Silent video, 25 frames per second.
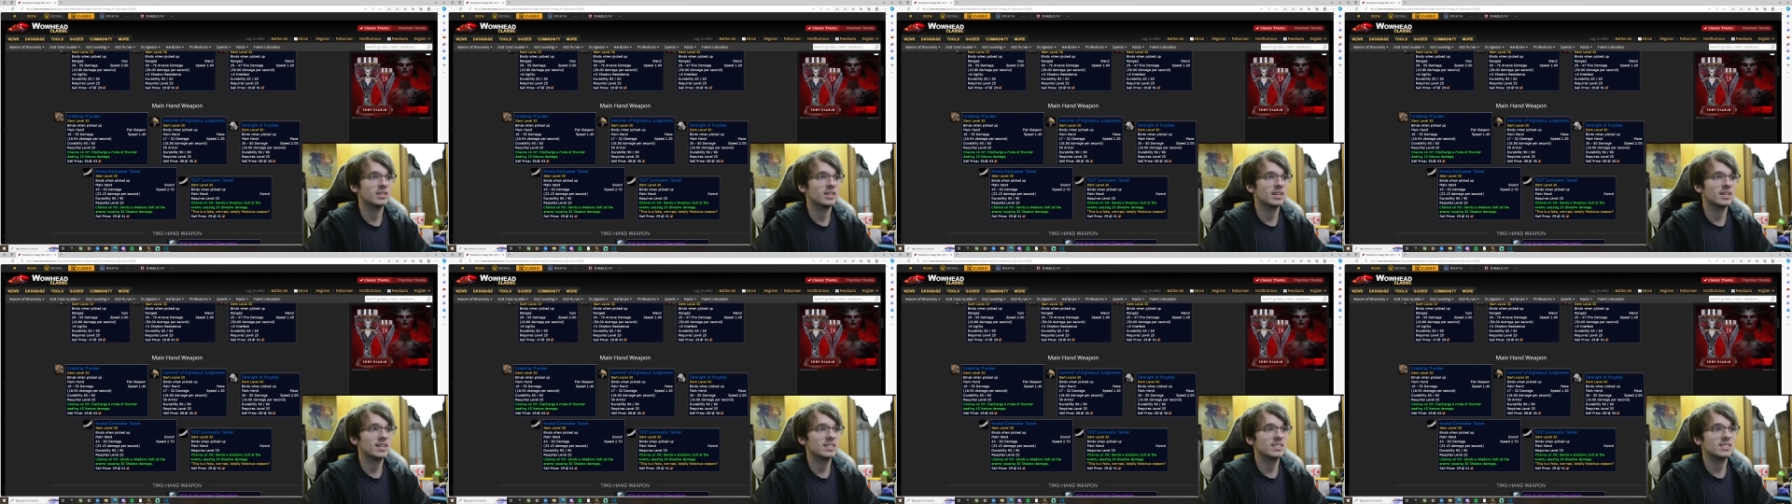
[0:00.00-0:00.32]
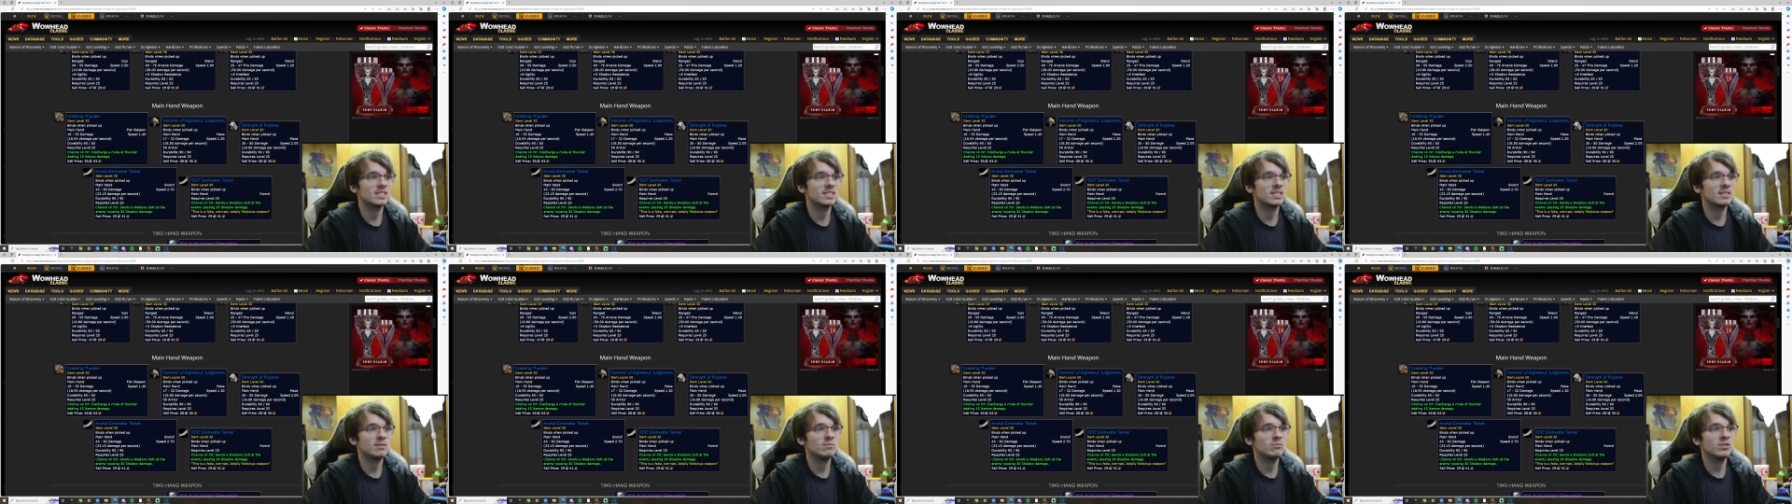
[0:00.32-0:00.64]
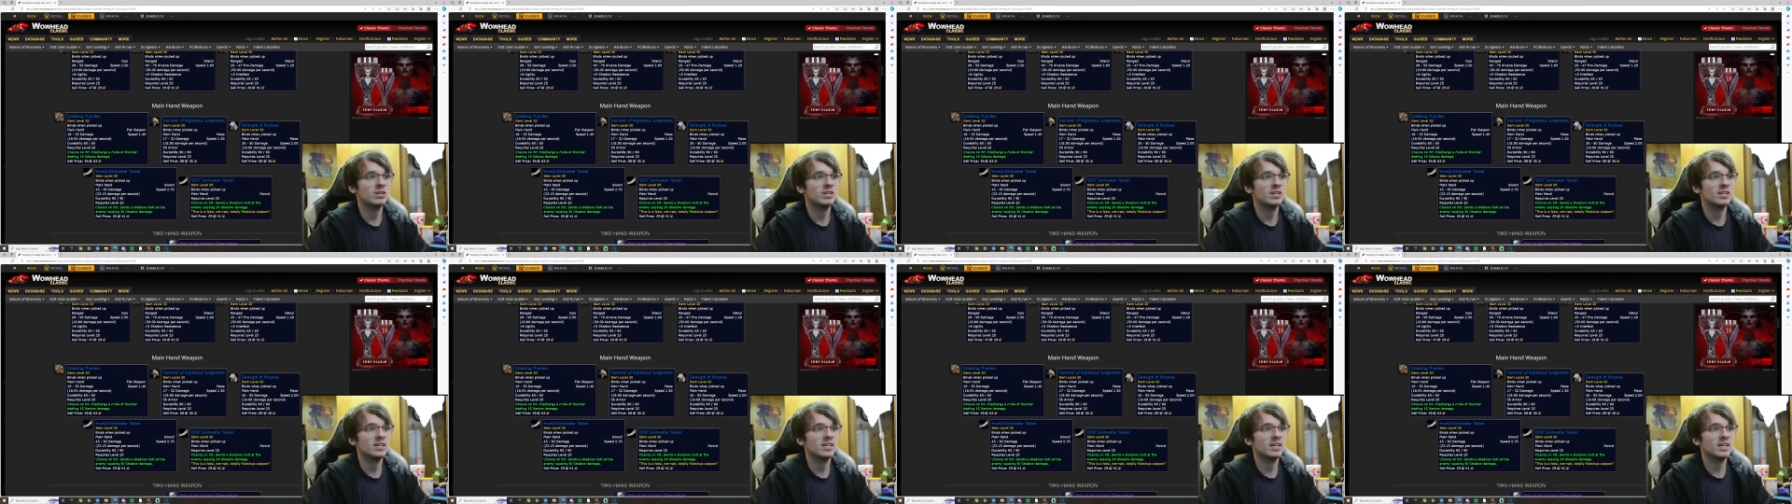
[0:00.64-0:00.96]

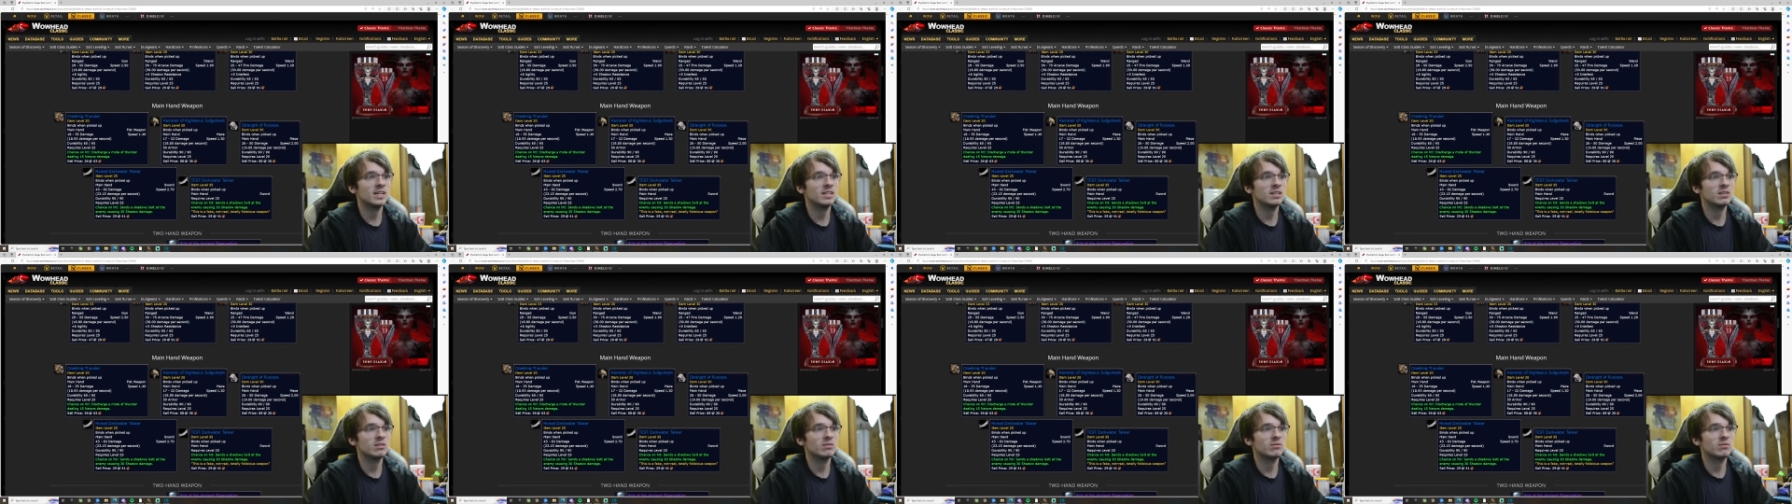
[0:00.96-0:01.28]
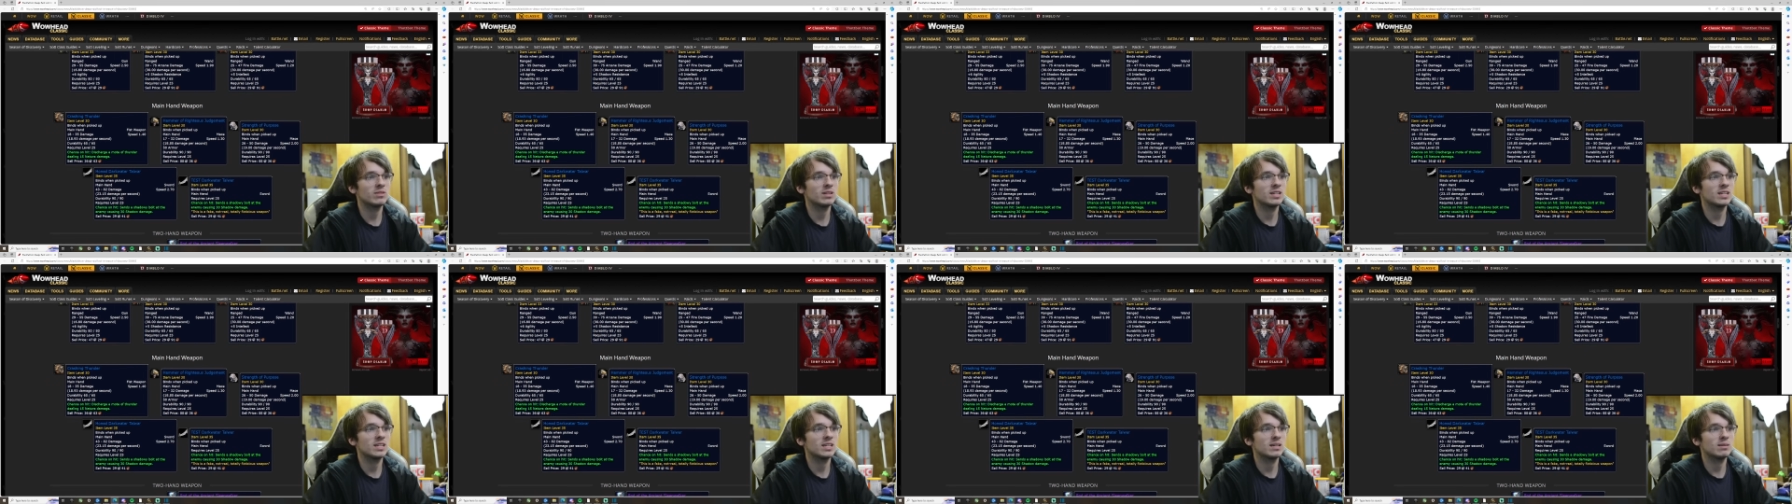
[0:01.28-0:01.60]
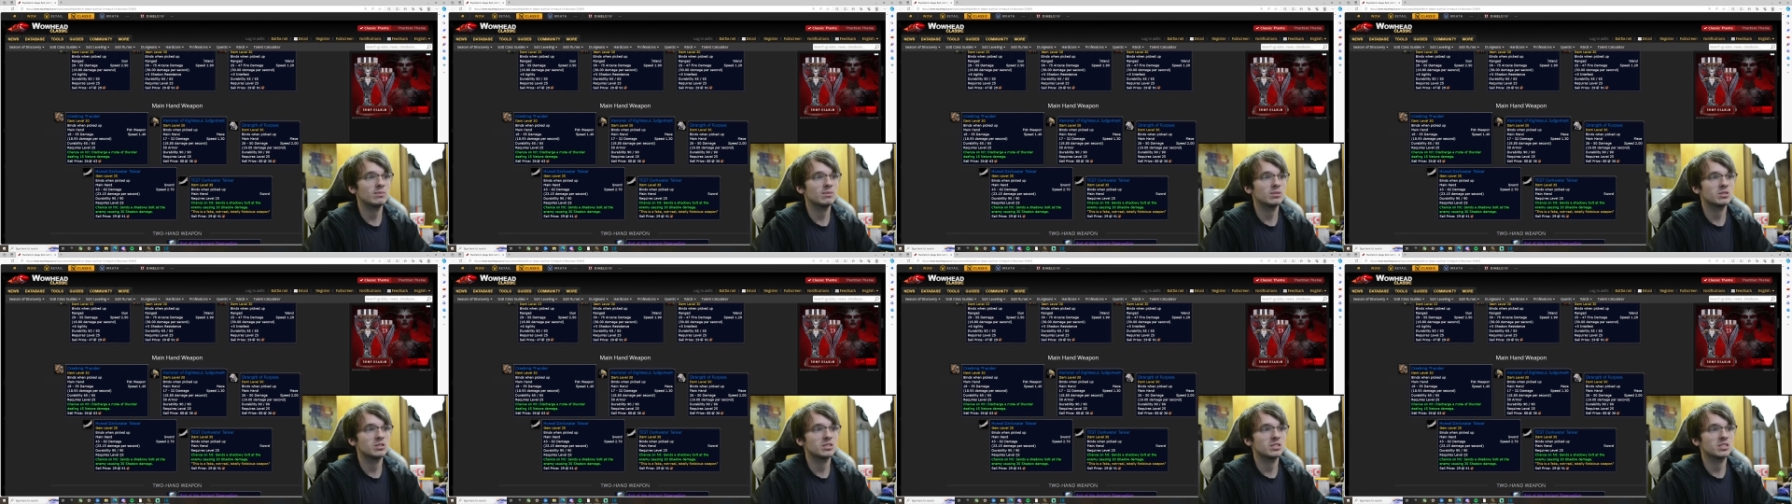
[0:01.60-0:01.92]
18.93
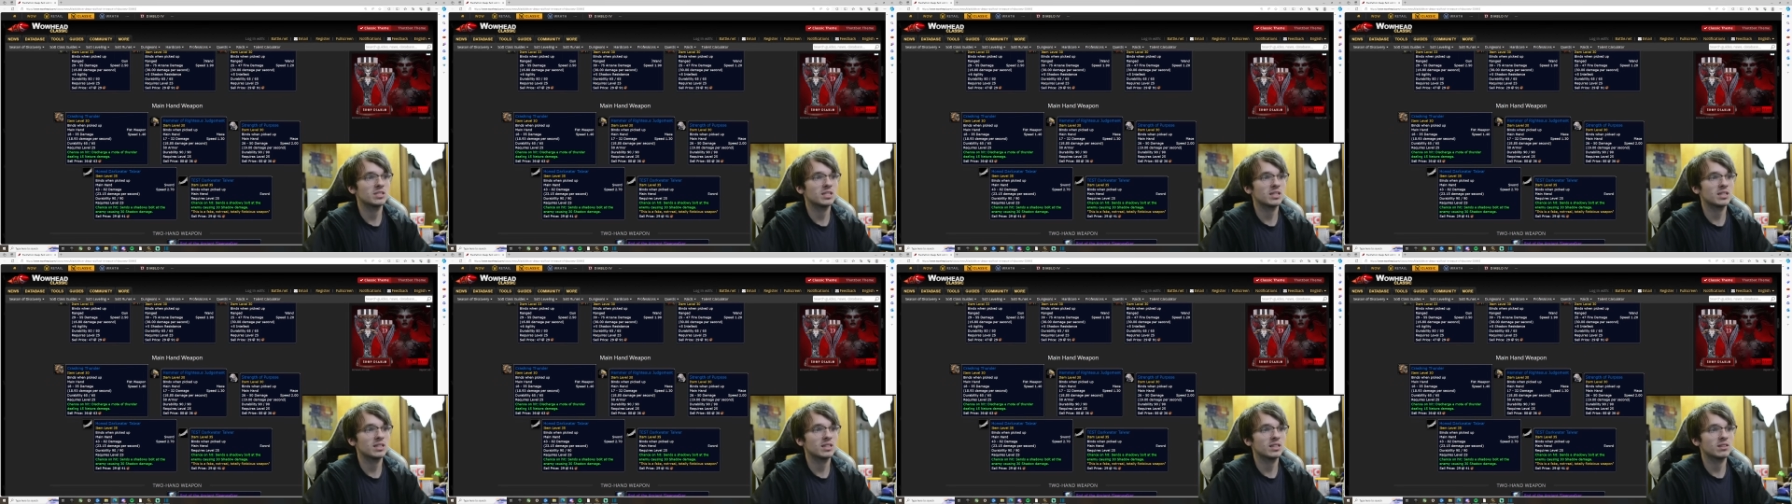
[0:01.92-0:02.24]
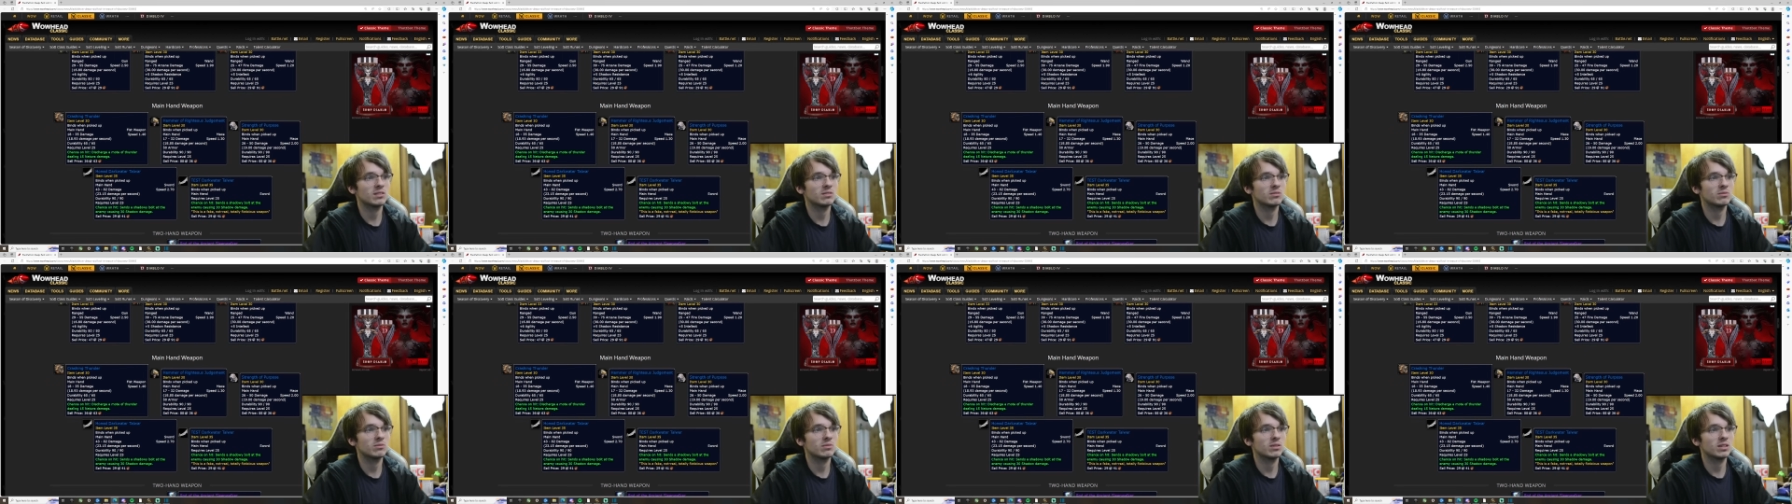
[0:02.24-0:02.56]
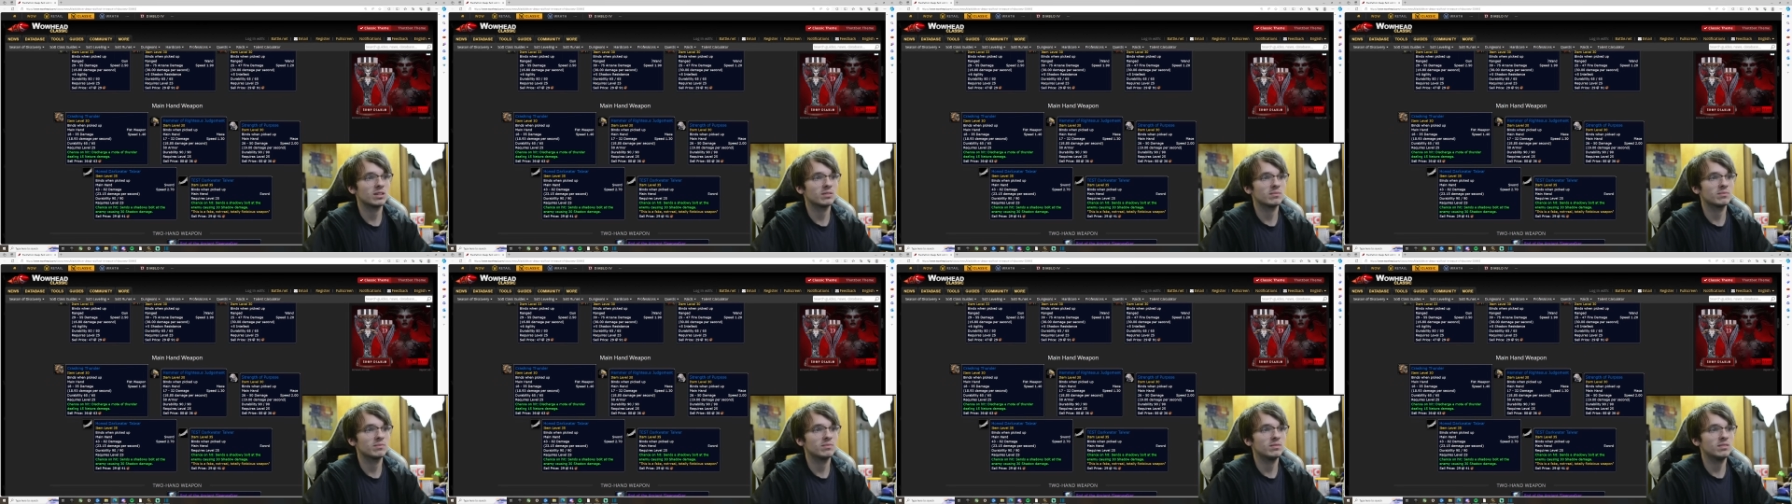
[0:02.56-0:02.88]
damage a second.
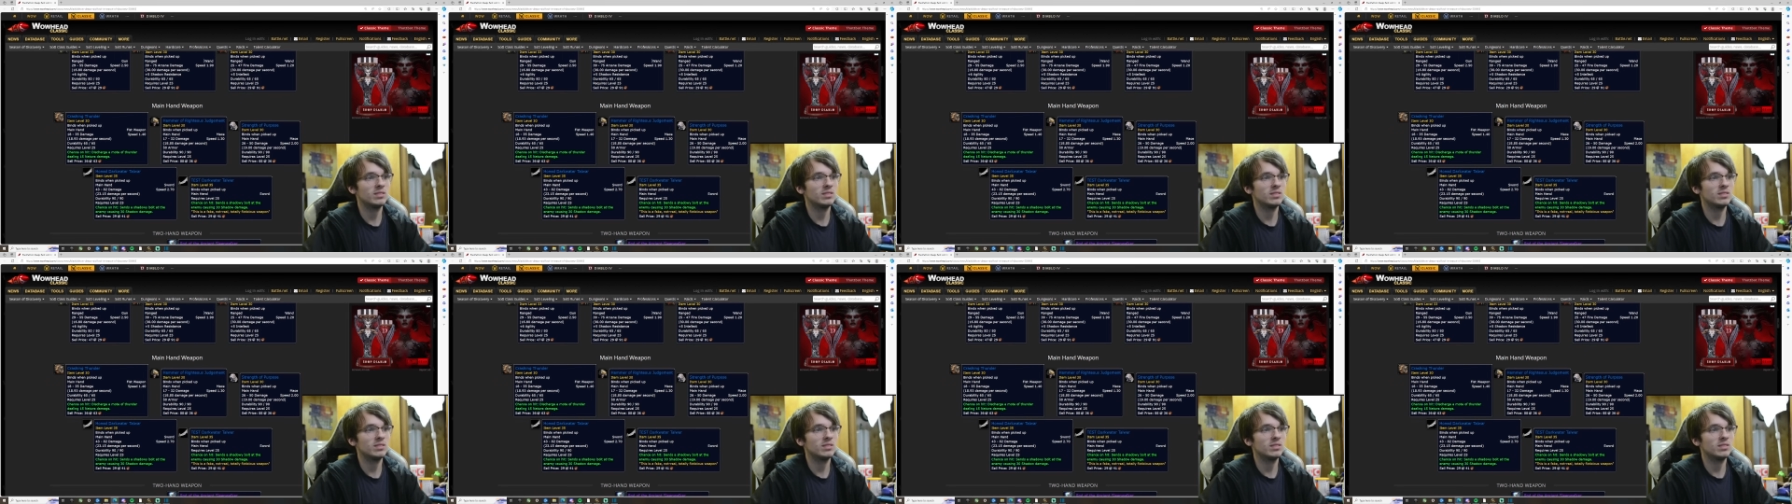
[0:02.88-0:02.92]
Okay.